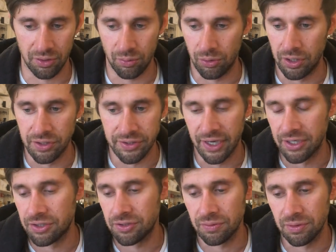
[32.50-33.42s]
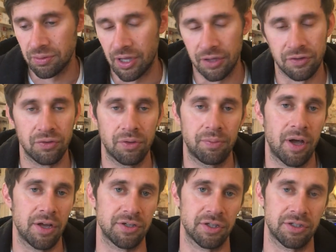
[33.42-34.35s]
we're in touch. We would like to do a
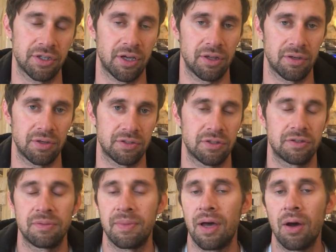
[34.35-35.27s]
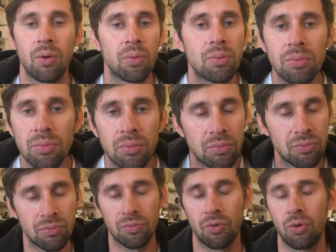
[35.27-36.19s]
project together. It's just about
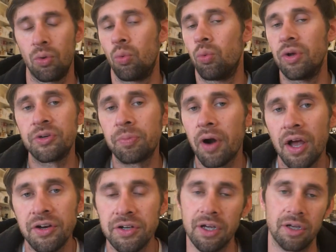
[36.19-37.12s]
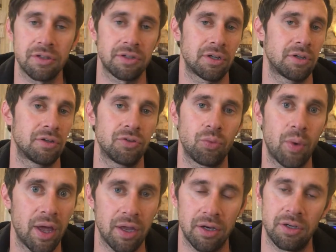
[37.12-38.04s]
which project and
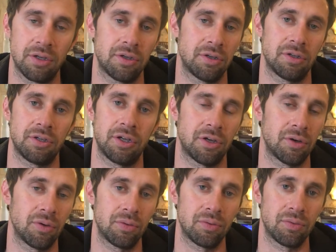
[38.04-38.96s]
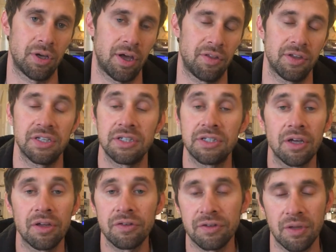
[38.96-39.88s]
when, and how the
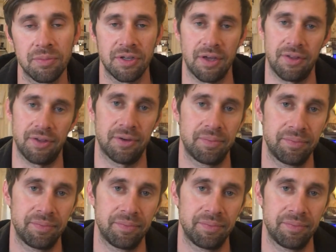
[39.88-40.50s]
details come together.